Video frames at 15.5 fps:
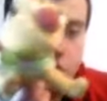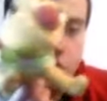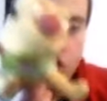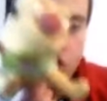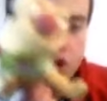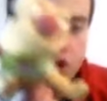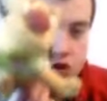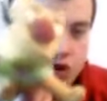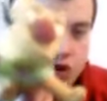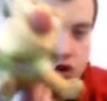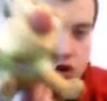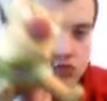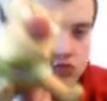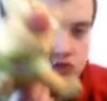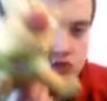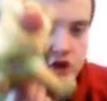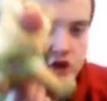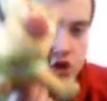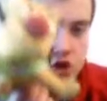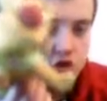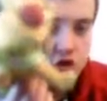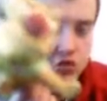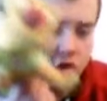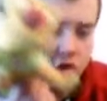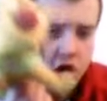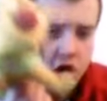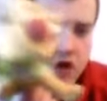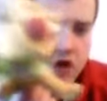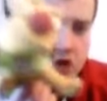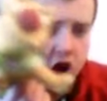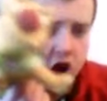Oh, that dog is really is
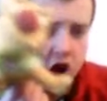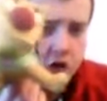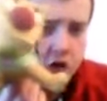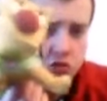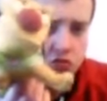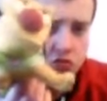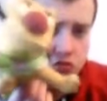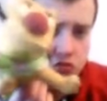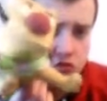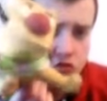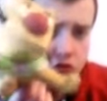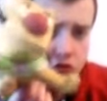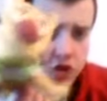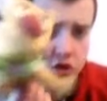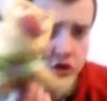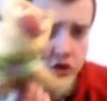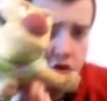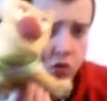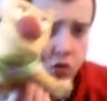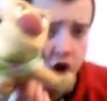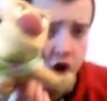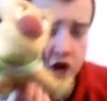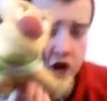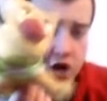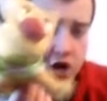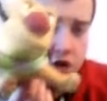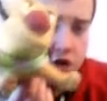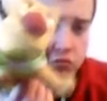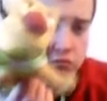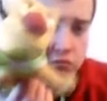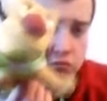crying now. Oh, I don't know why
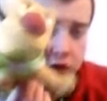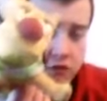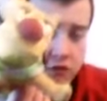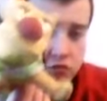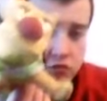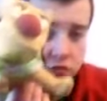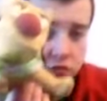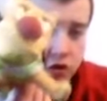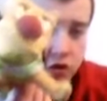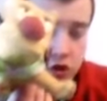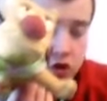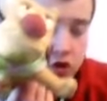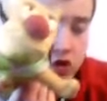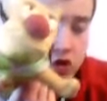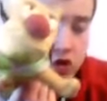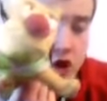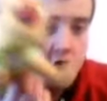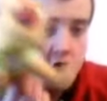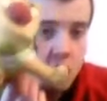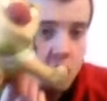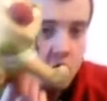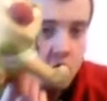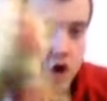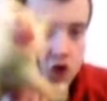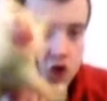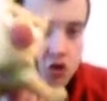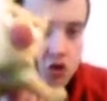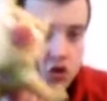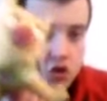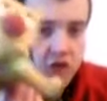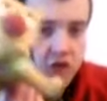he bothers with Cletus. Oh, and
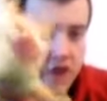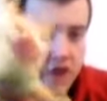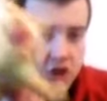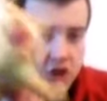it's a good thing I